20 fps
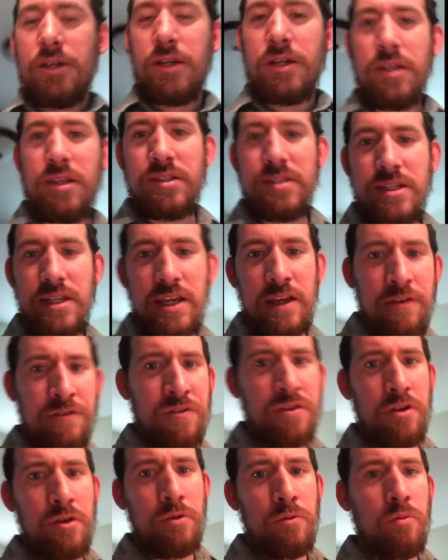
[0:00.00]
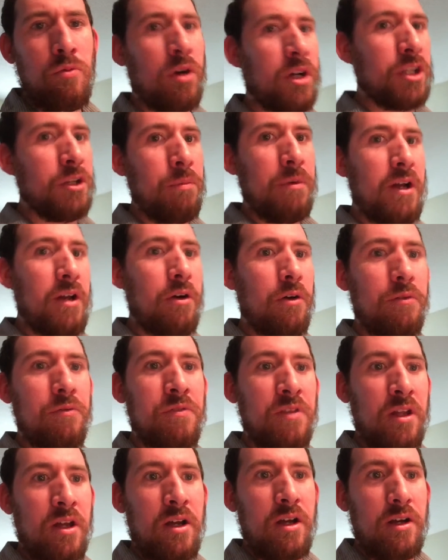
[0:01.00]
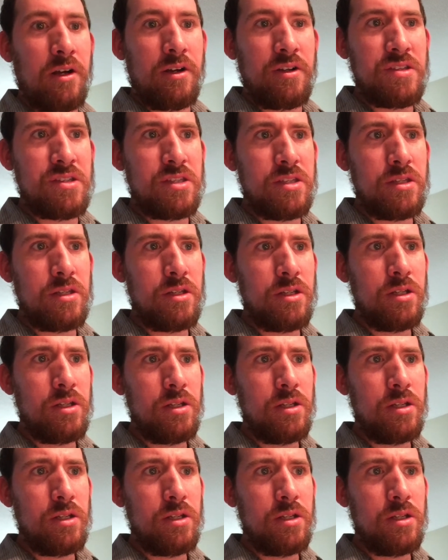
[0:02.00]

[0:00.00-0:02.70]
Because if you watch my old vlogs,